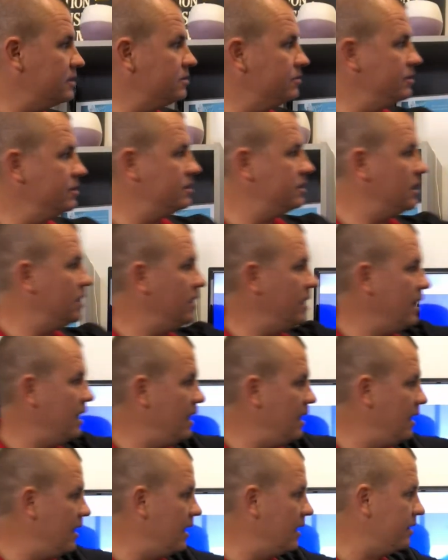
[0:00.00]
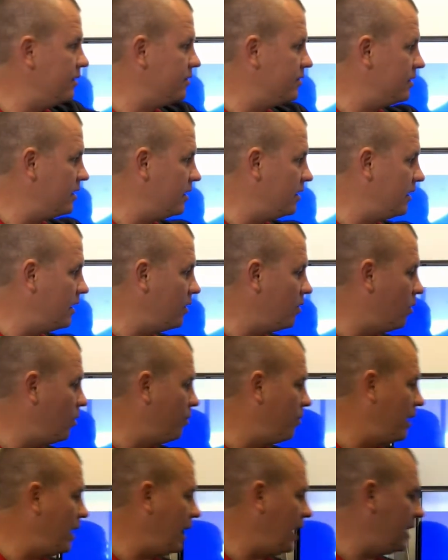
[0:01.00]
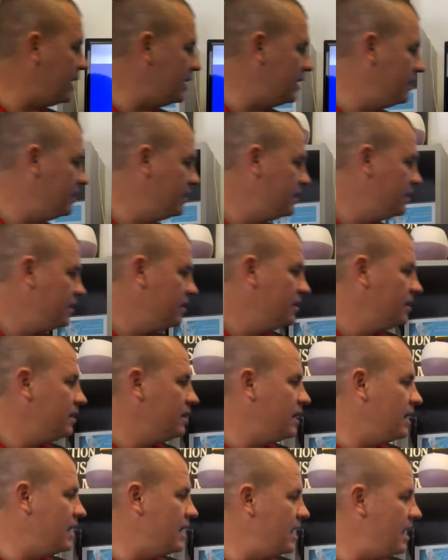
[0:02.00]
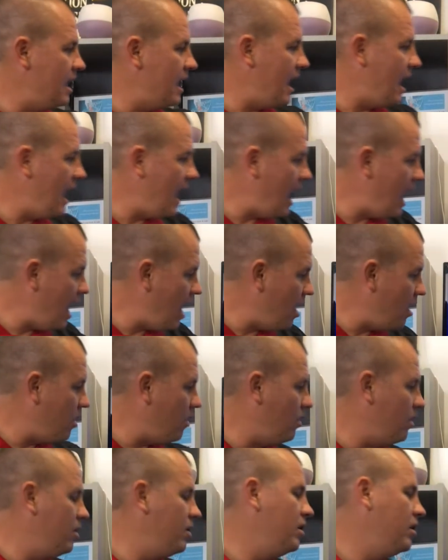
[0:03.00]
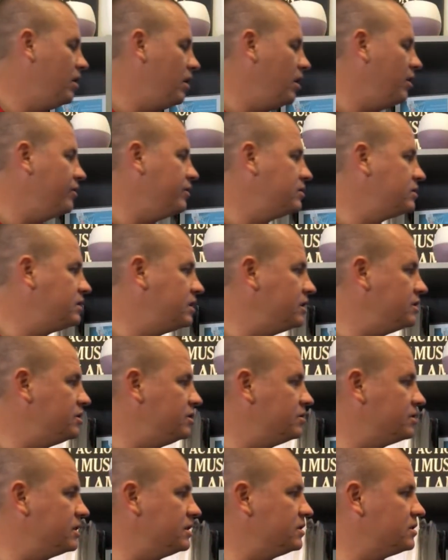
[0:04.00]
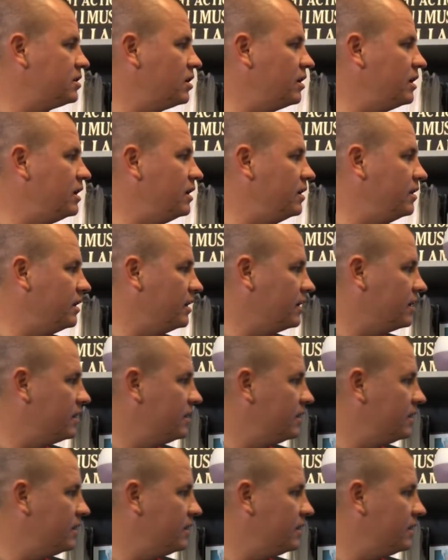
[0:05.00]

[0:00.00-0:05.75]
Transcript: So when you center that head and neck, you center that whole body, and now all those tissues can start healing.